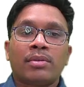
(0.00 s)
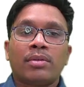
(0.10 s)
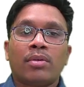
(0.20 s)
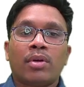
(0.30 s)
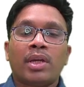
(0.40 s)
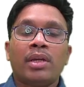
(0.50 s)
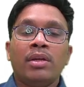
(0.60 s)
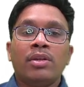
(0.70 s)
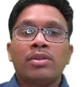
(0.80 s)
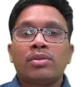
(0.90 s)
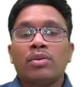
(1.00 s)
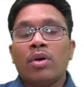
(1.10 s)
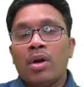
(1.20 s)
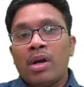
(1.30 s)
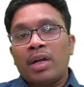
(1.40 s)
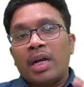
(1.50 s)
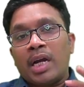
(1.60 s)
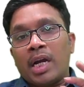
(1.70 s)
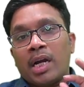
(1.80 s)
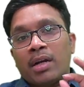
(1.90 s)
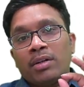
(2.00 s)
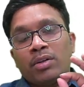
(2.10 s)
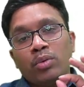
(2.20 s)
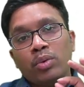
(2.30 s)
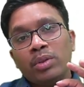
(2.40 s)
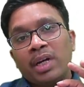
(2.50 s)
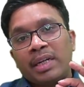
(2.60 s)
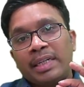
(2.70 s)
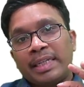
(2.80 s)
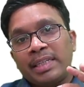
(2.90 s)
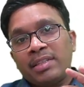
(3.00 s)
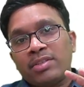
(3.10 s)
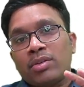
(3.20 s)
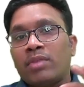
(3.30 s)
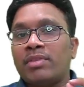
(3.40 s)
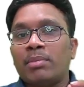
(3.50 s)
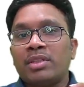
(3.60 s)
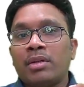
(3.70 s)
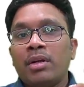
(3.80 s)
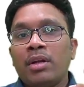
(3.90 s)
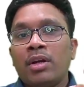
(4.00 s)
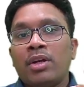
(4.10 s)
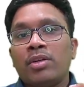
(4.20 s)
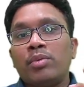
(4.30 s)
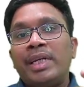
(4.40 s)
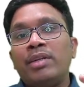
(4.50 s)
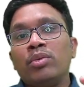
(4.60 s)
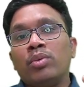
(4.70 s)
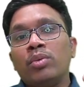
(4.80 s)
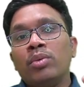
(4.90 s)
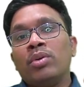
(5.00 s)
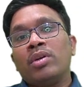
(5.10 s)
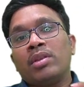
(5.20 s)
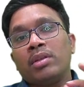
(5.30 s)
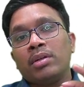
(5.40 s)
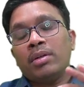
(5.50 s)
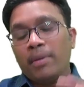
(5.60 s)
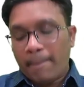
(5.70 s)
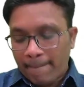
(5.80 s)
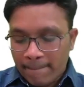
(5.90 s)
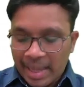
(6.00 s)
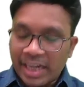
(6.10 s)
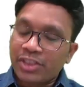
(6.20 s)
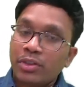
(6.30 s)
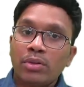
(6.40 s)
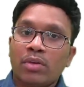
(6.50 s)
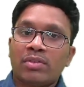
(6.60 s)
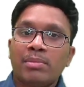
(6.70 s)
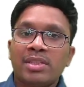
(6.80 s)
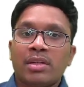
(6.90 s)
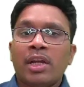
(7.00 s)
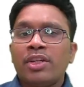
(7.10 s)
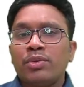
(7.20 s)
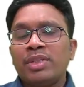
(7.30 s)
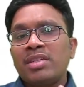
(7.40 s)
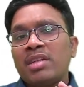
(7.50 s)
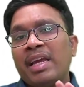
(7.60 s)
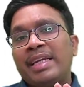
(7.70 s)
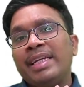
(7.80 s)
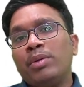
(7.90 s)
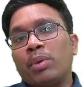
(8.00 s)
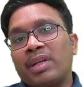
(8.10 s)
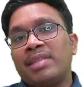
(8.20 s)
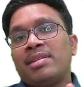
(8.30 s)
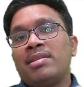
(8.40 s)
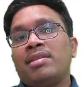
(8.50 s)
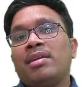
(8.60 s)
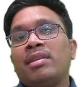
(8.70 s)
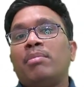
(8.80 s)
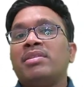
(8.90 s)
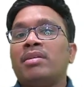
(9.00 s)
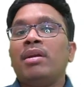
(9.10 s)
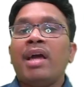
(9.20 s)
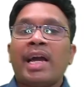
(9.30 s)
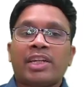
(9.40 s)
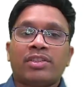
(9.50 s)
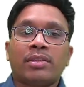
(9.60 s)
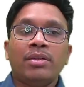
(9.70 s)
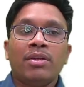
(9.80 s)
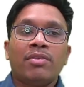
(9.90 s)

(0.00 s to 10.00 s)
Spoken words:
Okay, so to know the tests of the muscle, you need to know the action of the muscle. You just need to resist the muscle action.